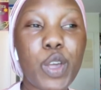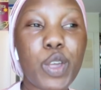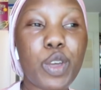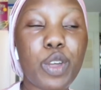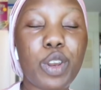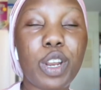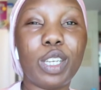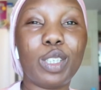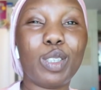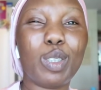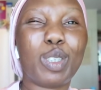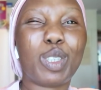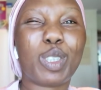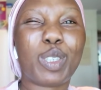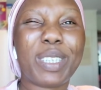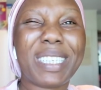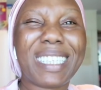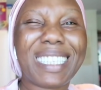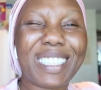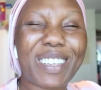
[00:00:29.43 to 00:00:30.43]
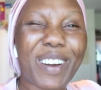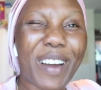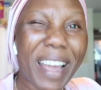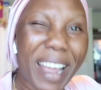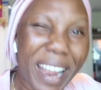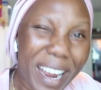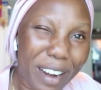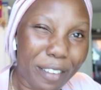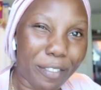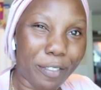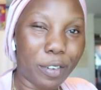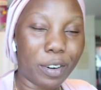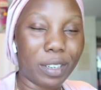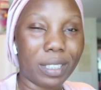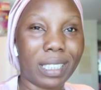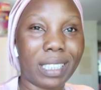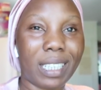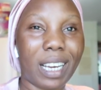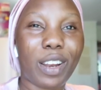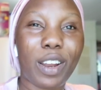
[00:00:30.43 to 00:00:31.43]
you need to treat your hair
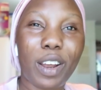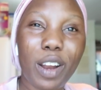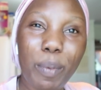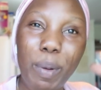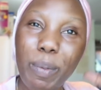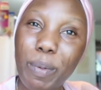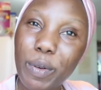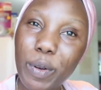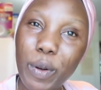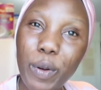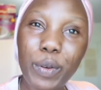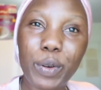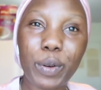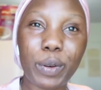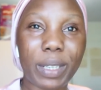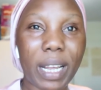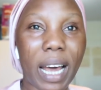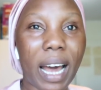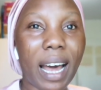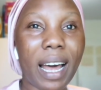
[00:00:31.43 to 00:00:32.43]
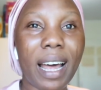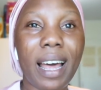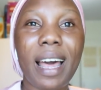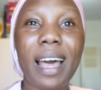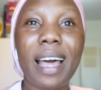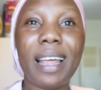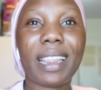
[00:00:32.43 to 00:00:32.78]
first. A lot of people don't know that.